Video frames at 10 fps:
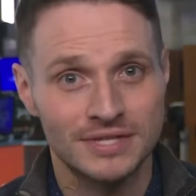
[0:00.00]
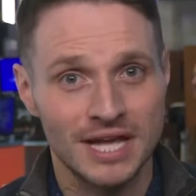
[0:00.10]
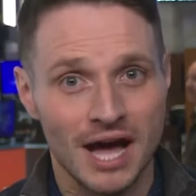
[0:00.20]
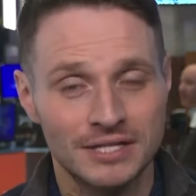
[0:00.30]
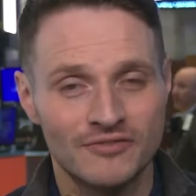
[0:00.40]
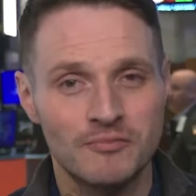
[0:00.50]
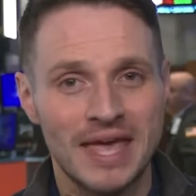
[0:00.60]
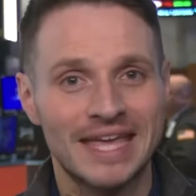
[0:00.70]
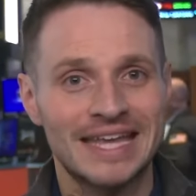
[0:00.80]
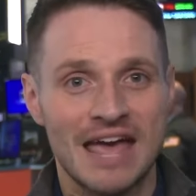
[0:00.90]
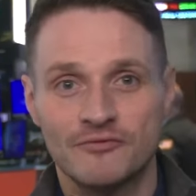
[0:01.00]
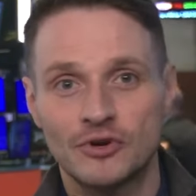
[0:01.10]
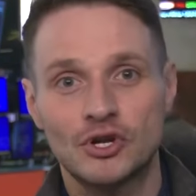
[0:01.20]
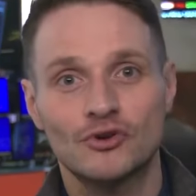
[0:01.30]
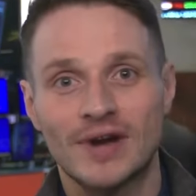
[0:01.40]
The odds of making every
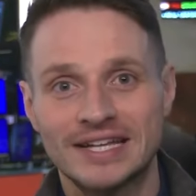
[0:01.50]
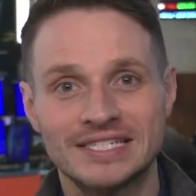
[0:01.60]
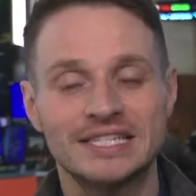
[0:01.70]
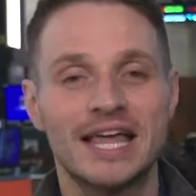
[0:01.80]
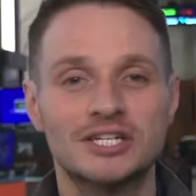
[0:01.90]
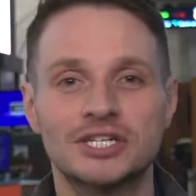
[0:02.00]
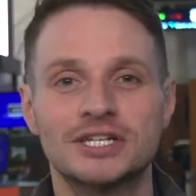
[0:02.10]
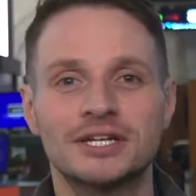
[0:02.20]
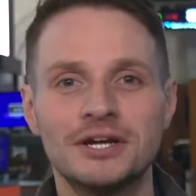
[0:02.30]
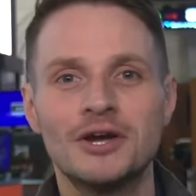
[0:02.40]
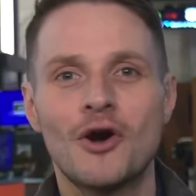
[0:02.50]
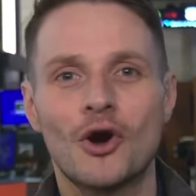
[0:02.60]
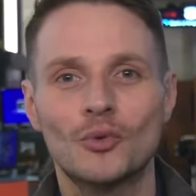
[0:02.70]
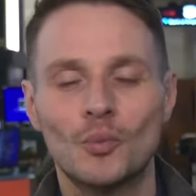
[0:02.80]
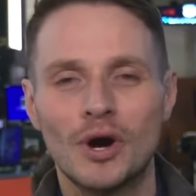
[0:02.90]
correct selection
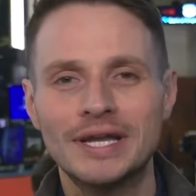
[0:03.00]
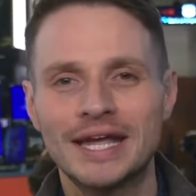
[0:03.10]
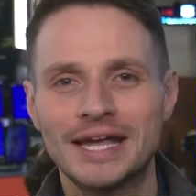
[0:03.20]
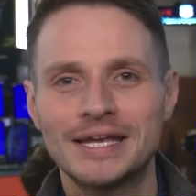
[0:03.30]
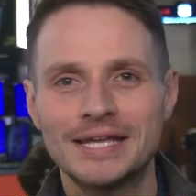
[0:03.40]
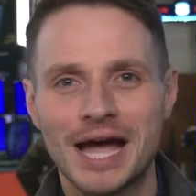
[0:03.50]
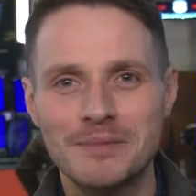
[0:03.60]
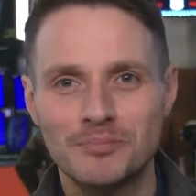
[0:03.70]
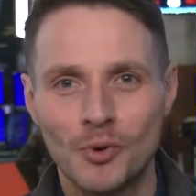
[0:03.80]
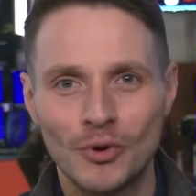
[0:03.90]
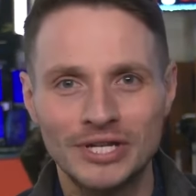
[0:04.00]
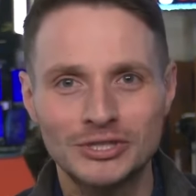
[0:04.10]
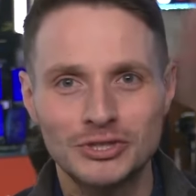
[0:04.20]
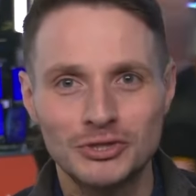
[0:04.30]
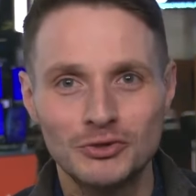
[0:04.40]
are 1 in
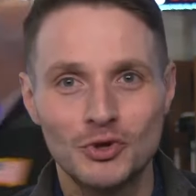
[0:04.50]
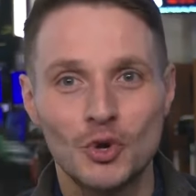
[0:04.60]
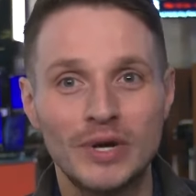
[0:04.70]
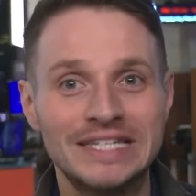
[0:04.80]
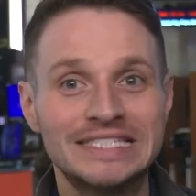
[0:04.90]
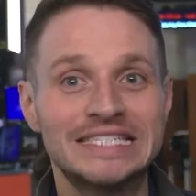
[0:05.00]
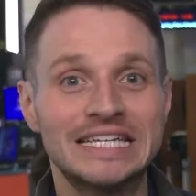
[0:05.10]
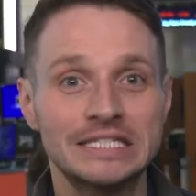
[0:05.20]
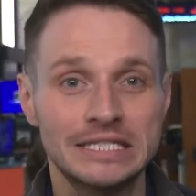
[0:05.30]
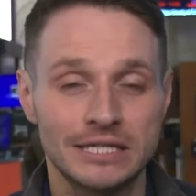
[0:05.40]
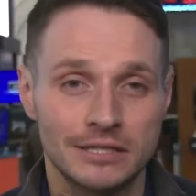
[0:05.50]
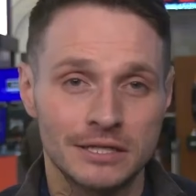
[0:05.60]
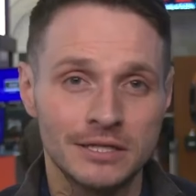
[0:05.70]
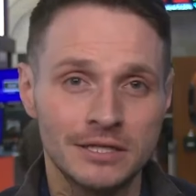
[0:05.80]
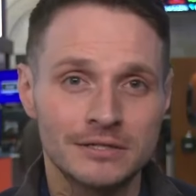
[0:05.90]
9.2 quintillion.
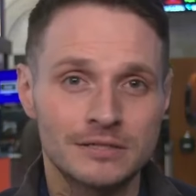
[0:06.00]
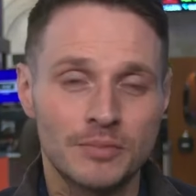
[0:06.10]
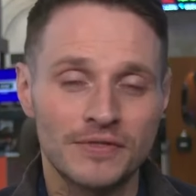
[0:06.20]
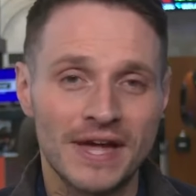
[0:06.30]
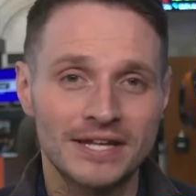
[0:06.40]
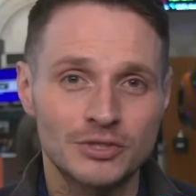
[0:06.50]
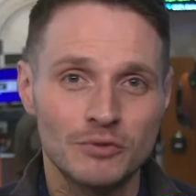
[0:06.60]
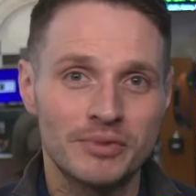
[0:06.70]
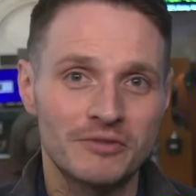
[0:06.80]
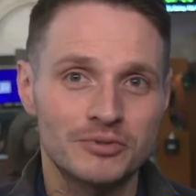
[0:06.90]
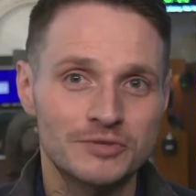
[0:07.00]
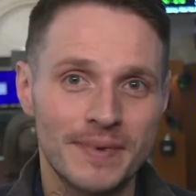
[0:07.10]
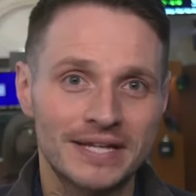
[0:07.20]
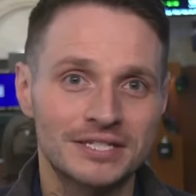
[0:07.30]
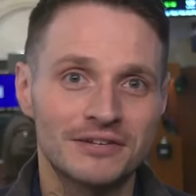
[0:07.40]
To put that into a bit of
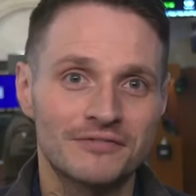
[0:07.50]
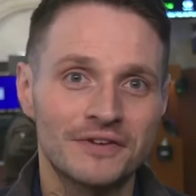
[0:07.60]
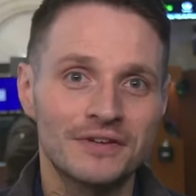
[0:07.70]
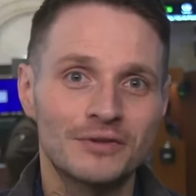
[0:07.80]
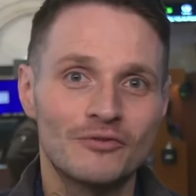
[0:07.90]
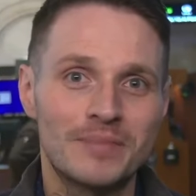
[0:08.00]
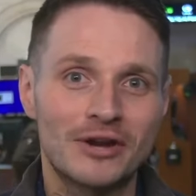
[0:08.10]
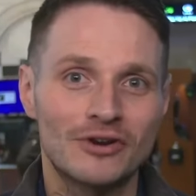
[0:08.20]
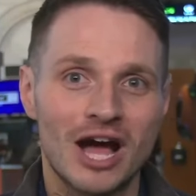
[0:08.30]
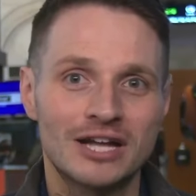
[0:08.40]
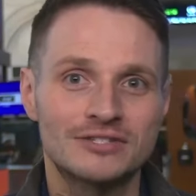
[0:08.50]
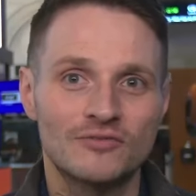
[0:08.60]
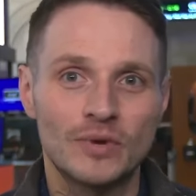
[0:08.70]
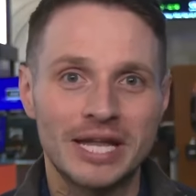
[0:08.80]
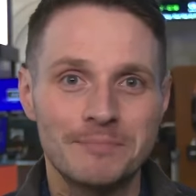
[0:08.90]
perspective, you have better odds of
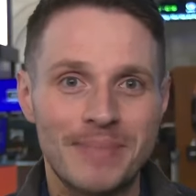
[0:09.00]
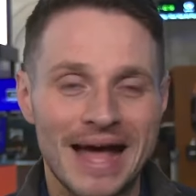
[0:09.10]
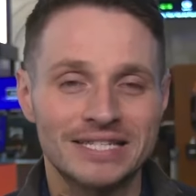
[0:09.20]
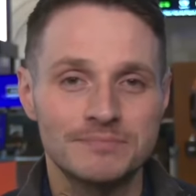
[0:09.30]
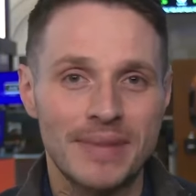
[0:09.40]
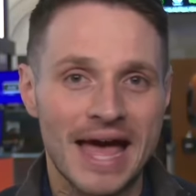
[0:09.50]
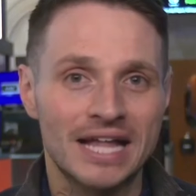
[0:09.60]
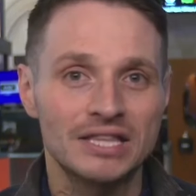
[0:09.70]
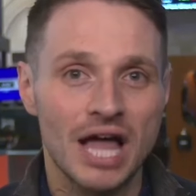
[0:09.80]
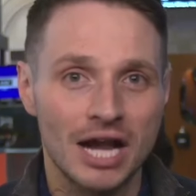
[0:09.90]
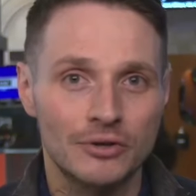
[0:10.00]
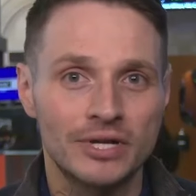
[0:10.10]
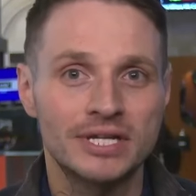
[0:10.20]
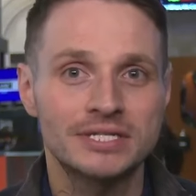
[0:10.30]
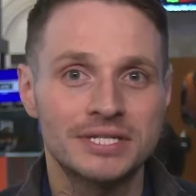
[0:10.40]
winning back-to-back
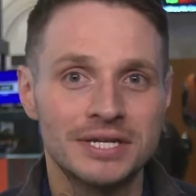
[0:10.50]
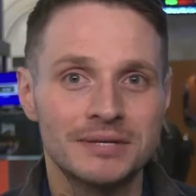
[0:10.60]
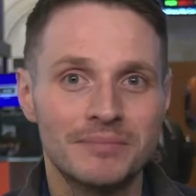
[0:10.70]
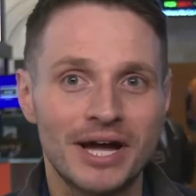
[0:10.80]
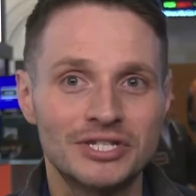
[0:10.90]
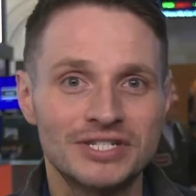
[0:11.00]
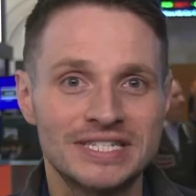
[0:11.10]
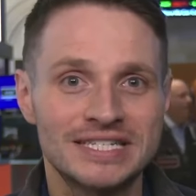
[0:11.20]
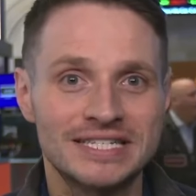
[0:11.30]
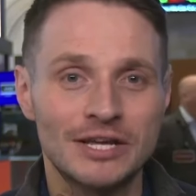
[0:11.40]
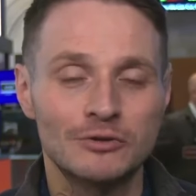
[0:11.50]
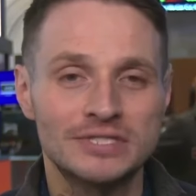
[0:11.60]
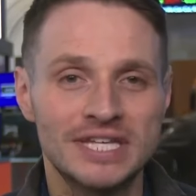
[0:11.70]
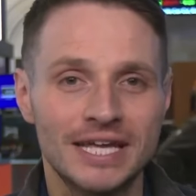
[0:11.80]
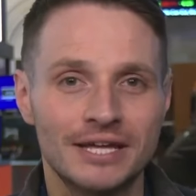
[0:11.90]
lotteries buying just a single
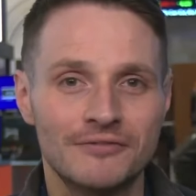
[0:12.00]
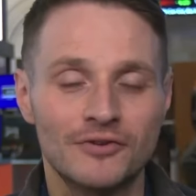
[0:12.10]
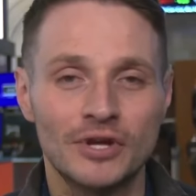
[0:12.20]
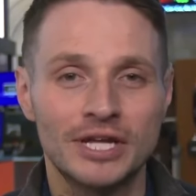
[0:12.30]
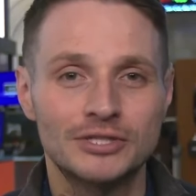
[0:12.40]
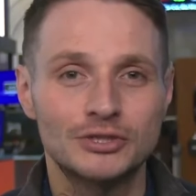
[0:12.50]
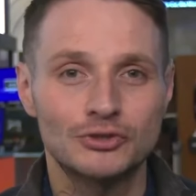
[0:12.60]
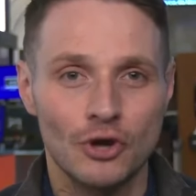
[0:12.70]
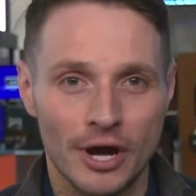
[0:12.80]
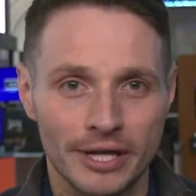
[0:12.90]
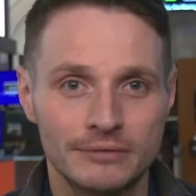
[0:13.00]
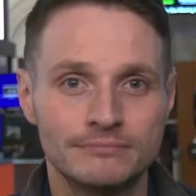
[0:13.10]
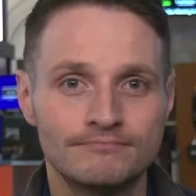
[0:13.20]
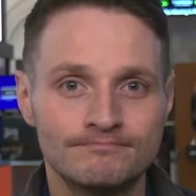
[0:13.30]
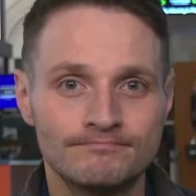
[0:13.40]
ticket for each drawing.
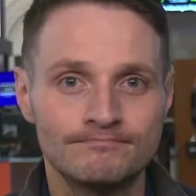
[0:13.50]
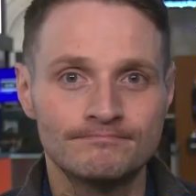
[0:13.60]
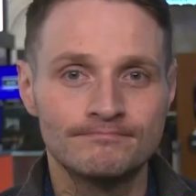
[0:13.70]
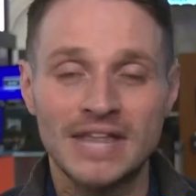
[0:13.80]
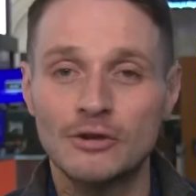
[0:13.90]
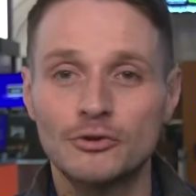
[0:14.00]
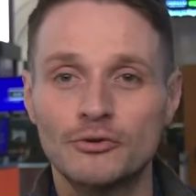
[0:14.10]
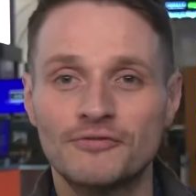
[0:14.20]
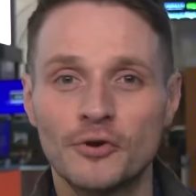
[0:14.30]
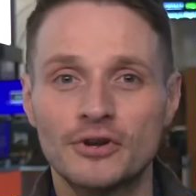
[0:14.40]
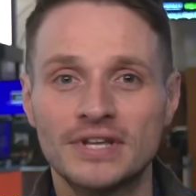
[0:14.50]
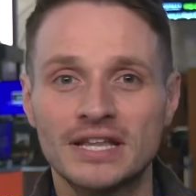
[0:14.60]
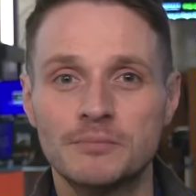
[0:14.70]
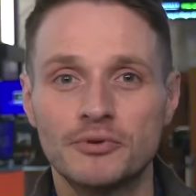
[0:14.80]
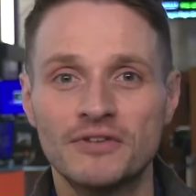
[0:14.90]
That'll do it for your
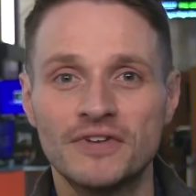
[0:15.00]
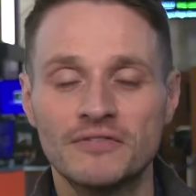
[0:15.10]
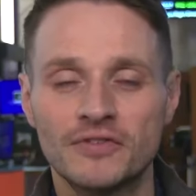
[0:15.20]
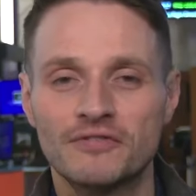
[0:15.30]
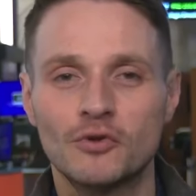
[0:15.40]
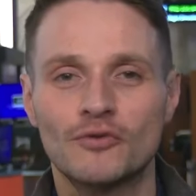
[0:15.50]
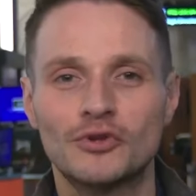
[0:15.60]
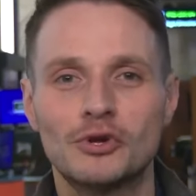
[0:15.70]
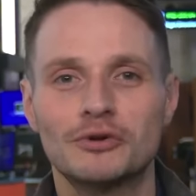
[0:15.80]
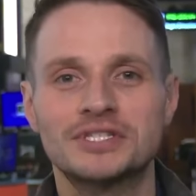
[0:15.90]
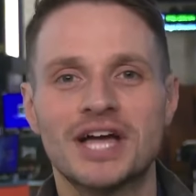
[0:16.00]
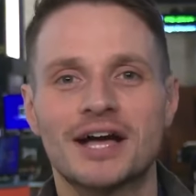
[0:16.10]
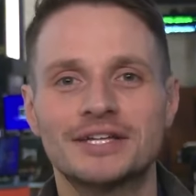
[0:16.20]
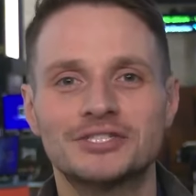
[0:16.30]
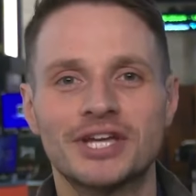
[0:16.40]
daily briefing. From the floor of the New York
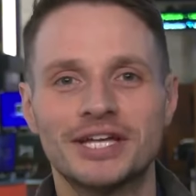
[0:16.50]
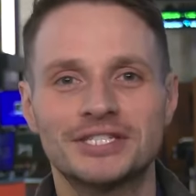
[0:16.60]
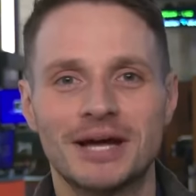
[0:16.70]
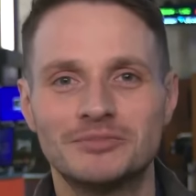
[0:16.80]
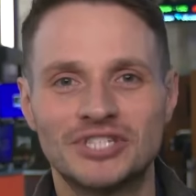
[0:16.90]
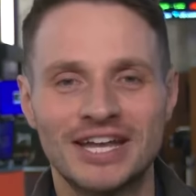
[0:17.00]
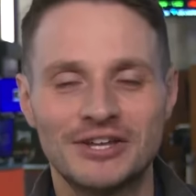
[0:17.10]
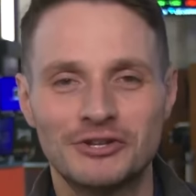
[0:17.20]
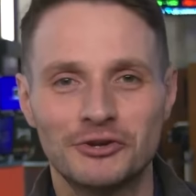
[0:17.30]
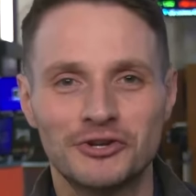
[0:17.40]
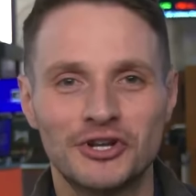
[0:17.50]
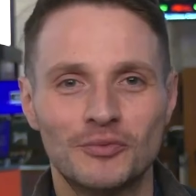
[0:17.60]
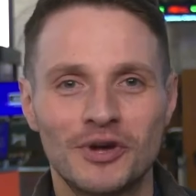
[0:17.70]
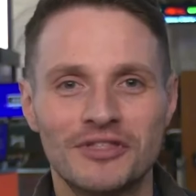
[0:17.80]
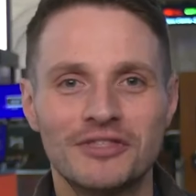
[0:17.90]
Stock Exchange, I'm J.D. Durkin
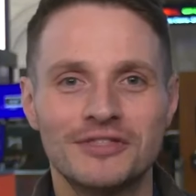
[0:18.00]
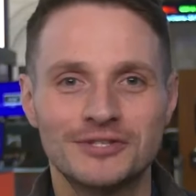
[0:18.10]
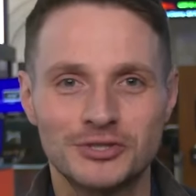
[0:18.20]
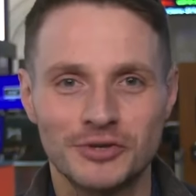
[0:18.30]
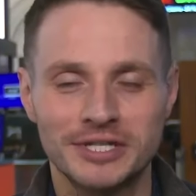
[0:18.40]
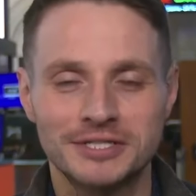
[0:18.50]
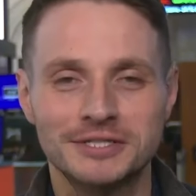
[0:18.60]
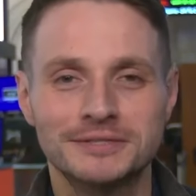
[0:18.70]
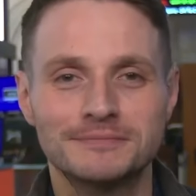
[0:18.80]
with The Street.